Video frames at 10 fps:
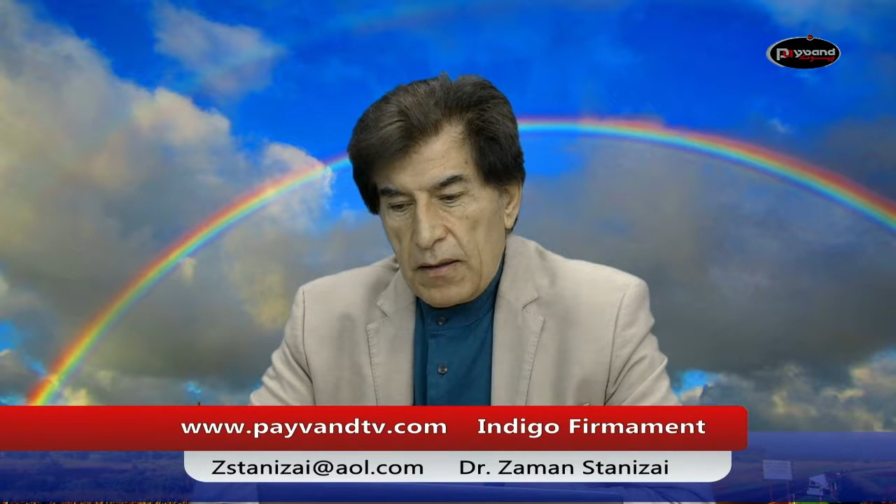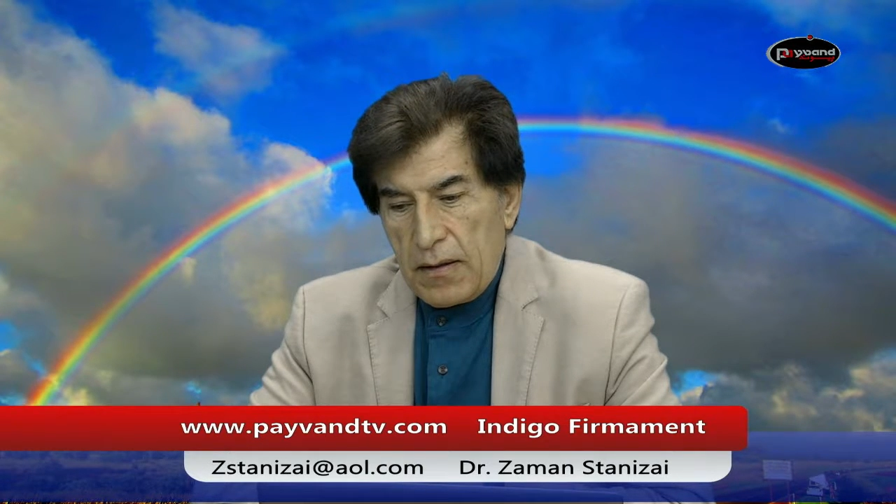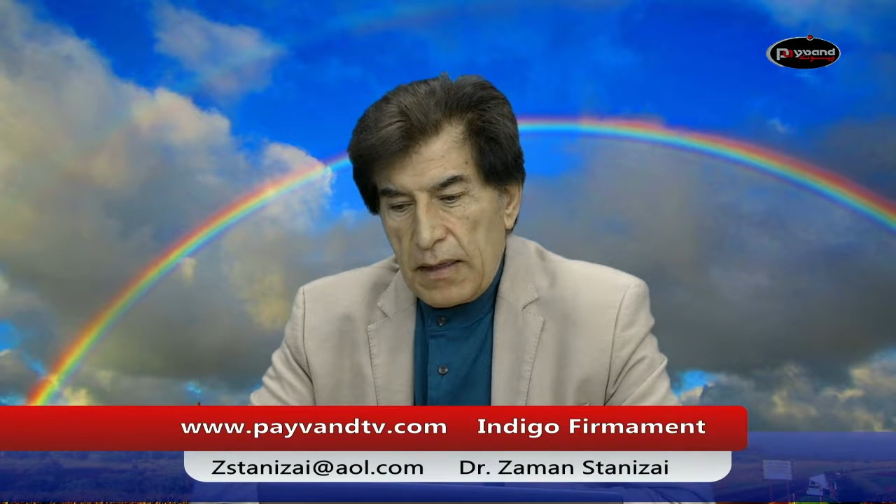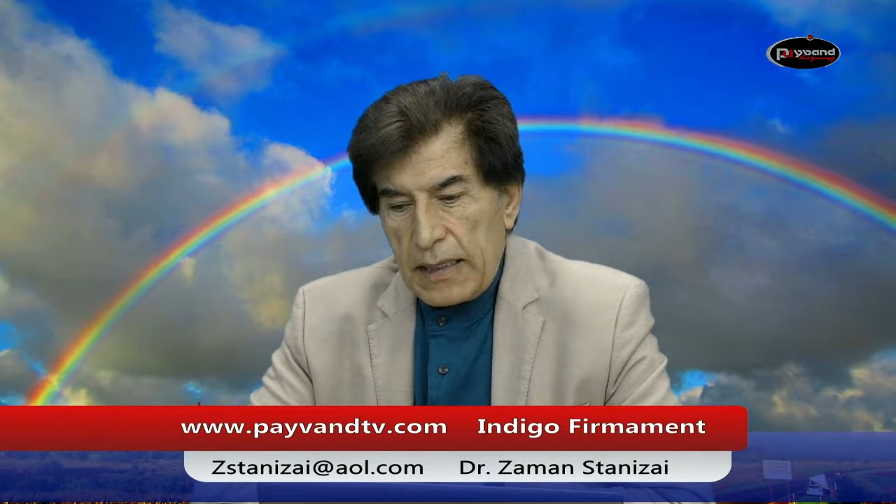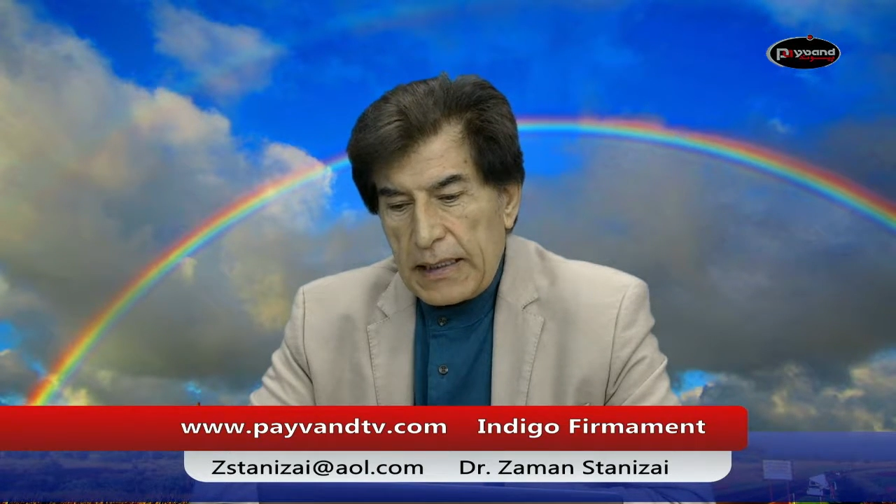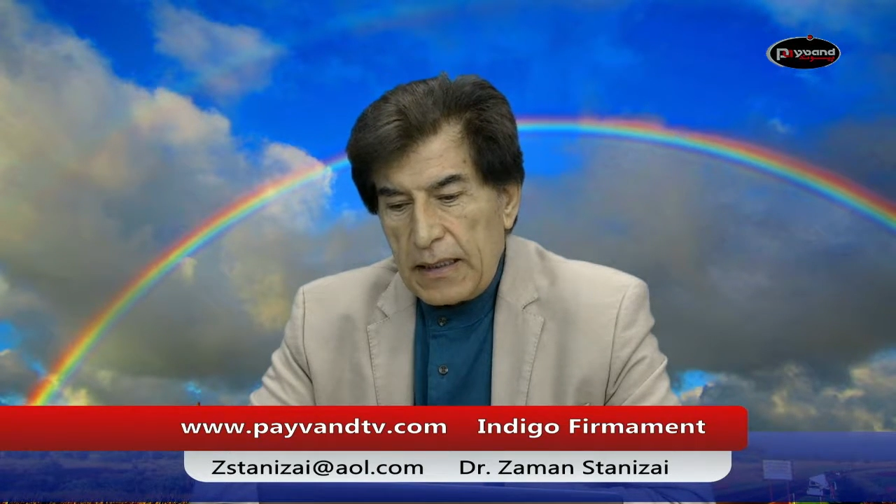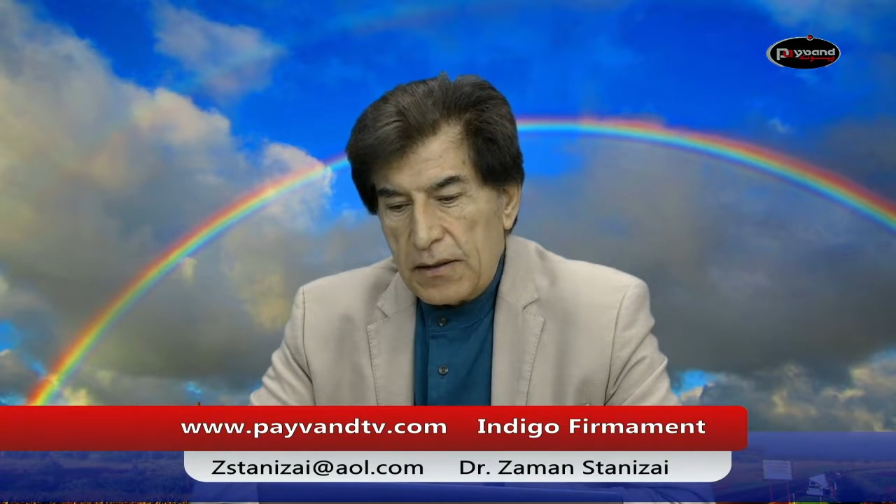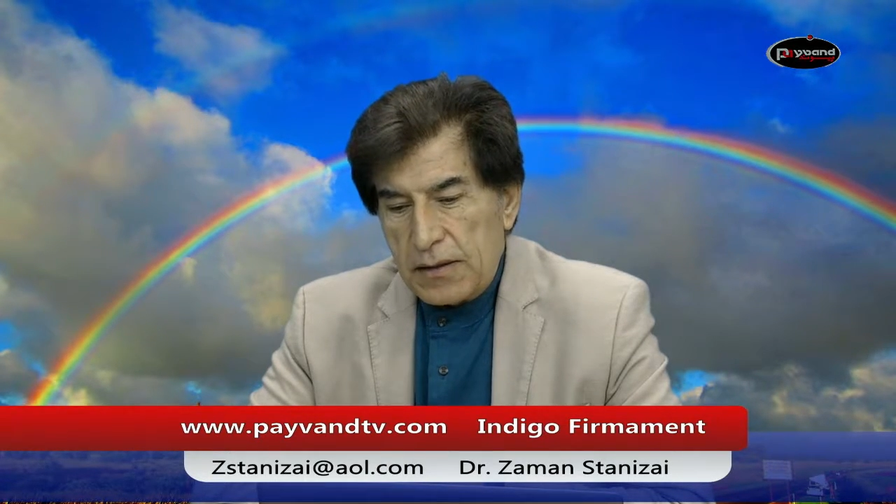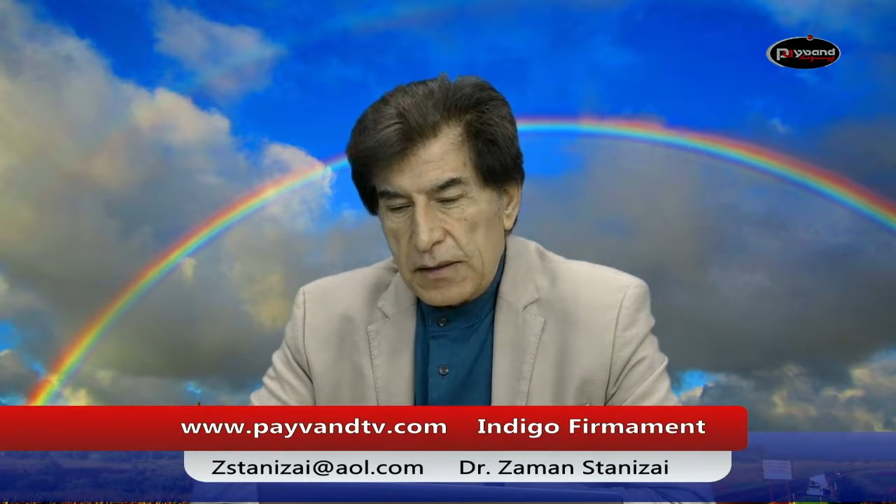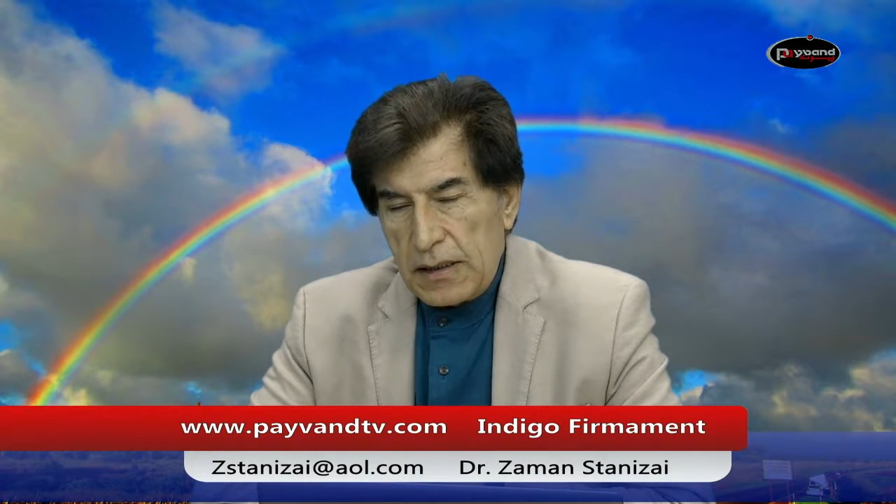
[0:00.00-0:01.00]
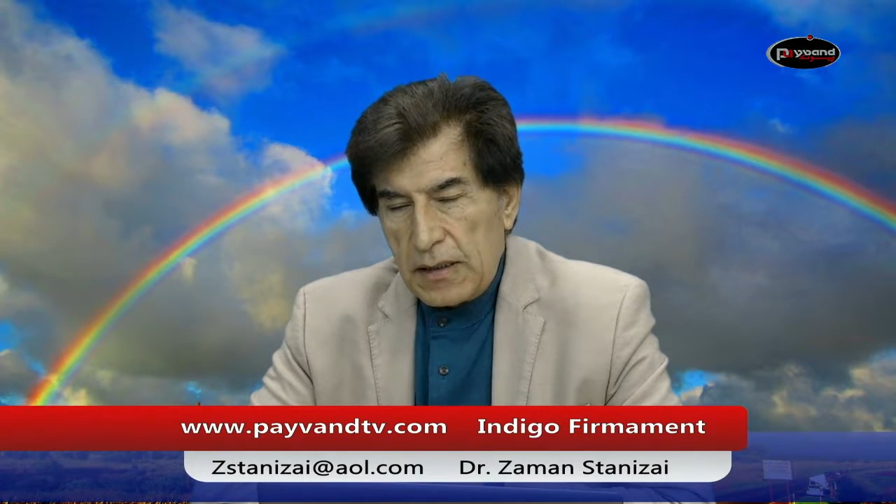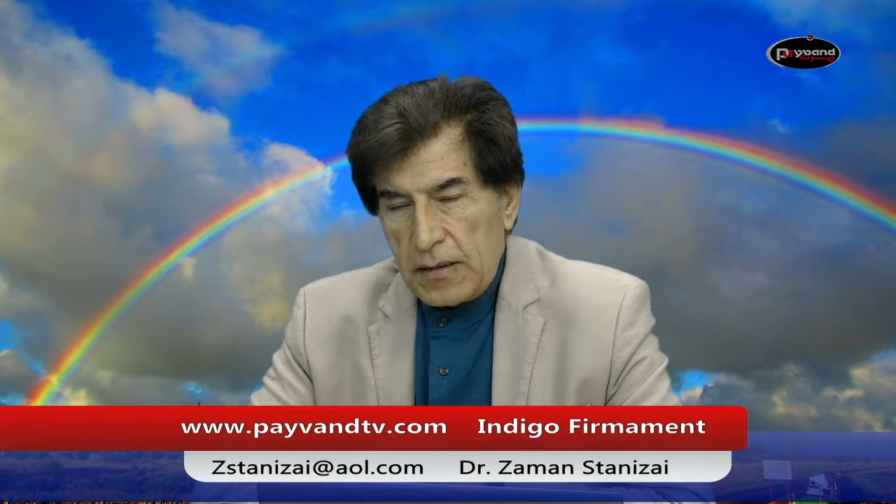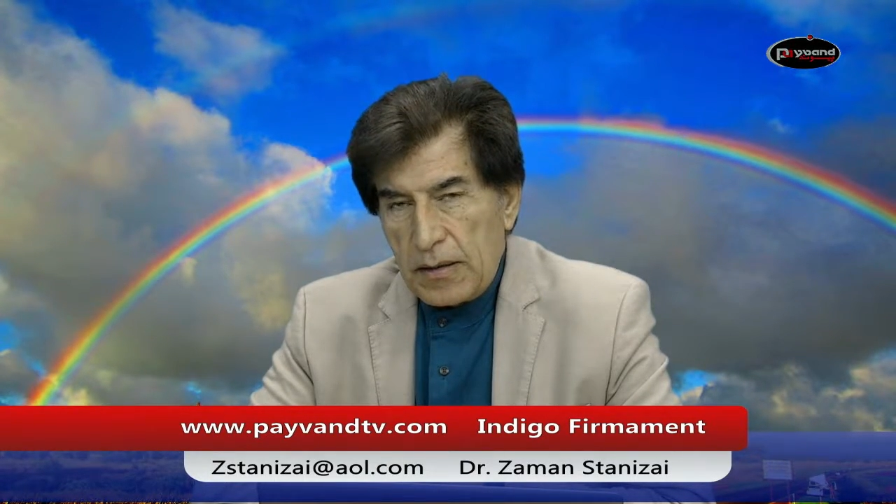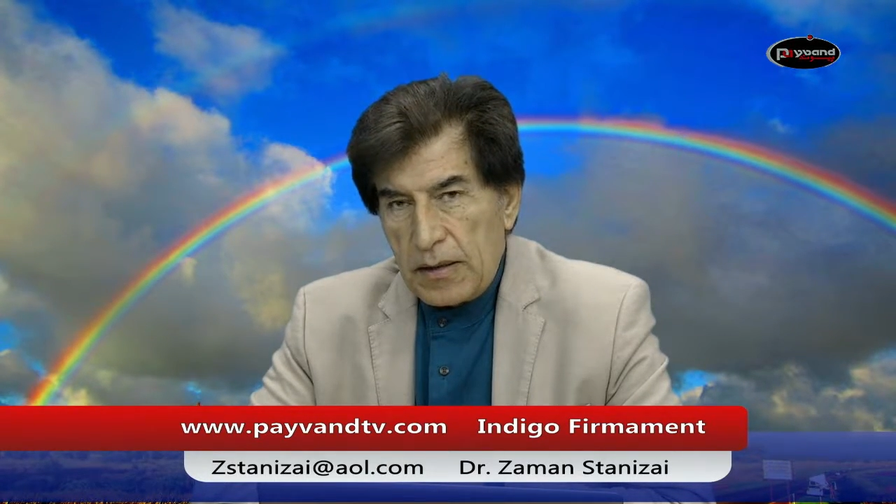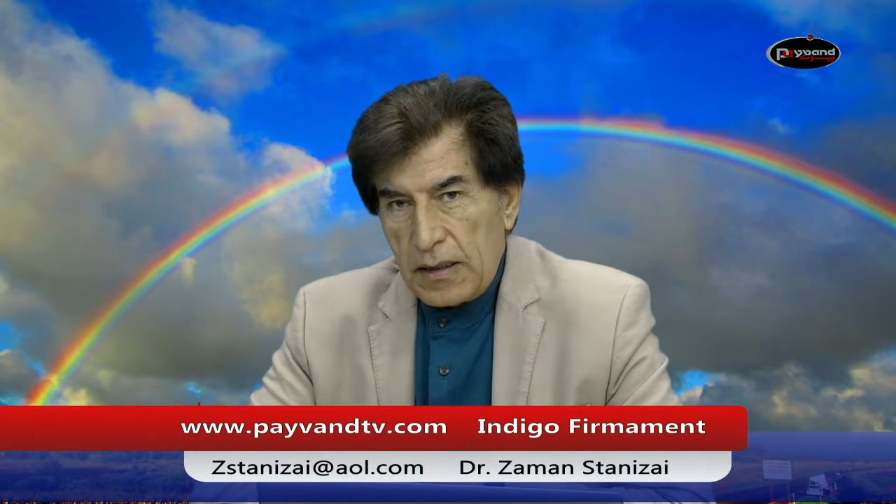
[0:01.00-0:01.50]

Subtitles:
against the